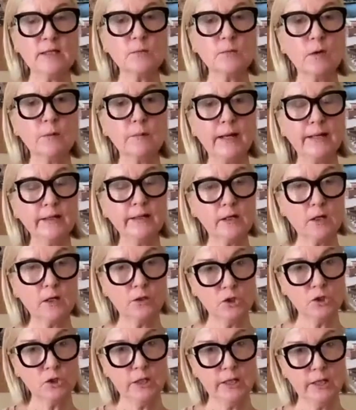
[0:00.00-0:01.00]
That's where my
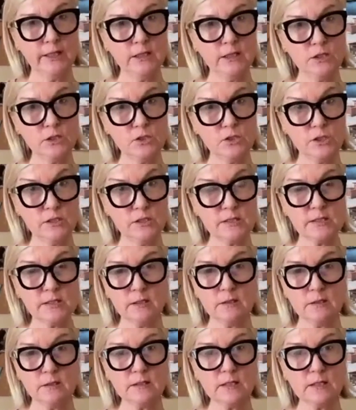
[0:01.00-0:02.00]
negotiation
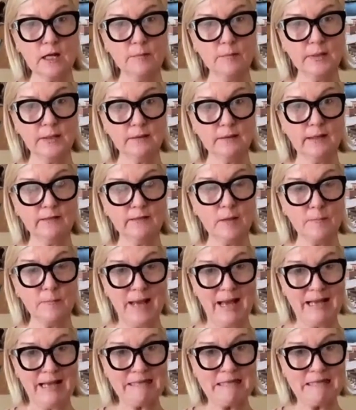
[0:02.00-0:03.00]
skills come in at the
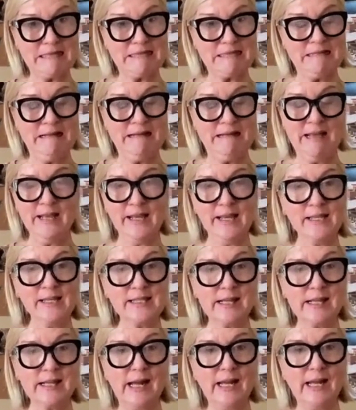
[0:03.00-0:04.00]
best
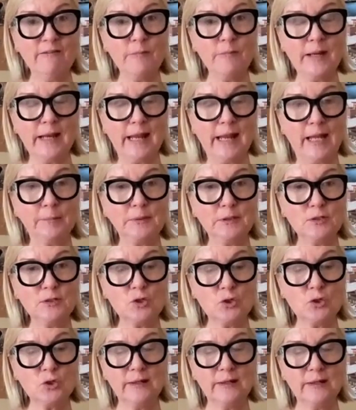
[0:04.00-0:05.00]
is that I have been able
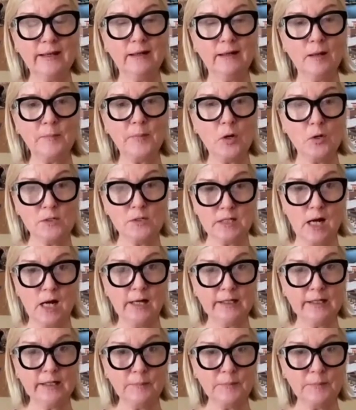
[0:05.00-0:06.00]
to get a post
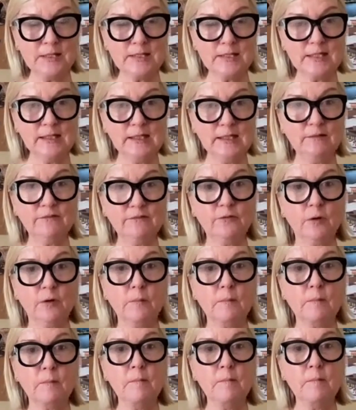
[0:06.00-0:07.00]
occupancy
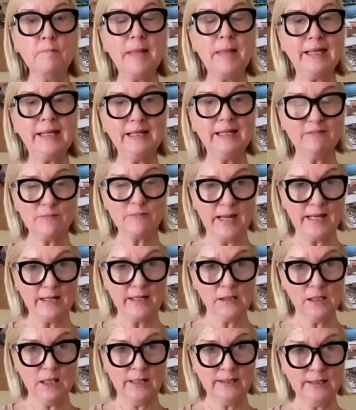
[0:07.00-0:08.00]
for many of my
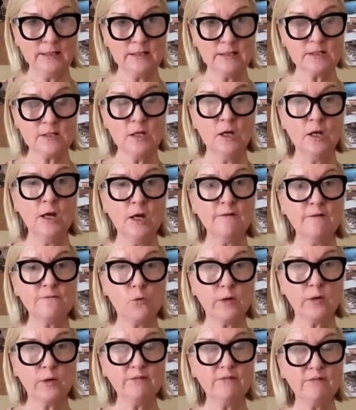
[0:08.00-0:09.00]
clients
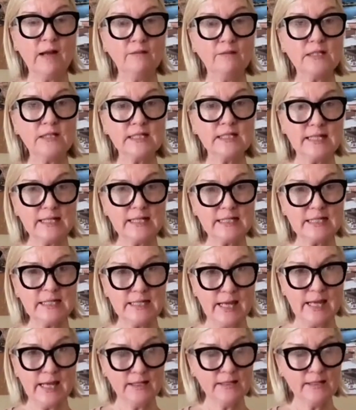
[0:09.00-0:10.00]
45 to 60
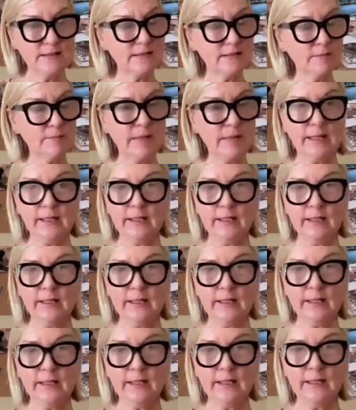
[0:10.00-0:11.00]
days, making
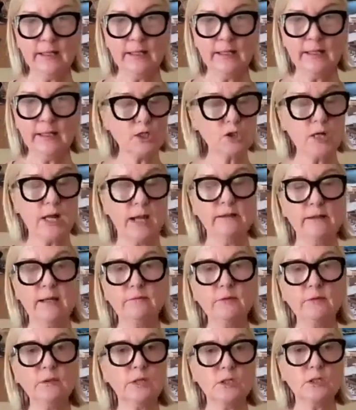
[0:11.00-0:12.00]
it a no rush. I
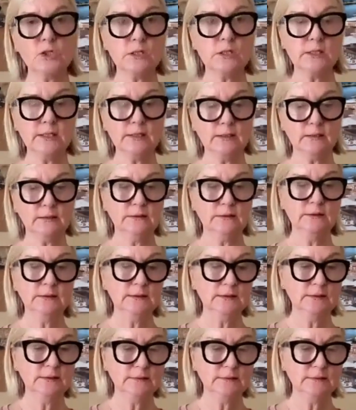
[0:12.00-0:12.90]
never rush a deal,